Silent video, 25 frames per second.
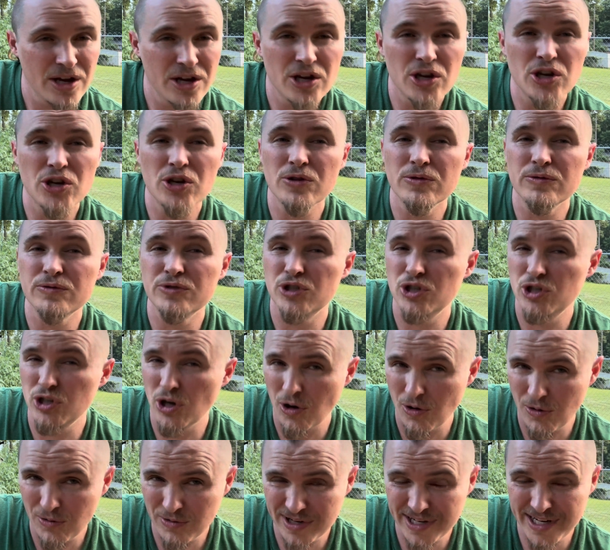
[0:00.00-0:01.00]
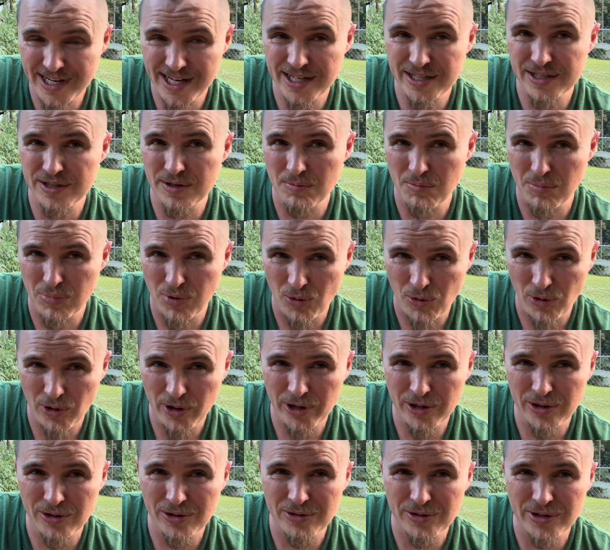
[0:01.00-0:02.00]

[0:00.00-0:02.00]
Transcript: You don't need to boil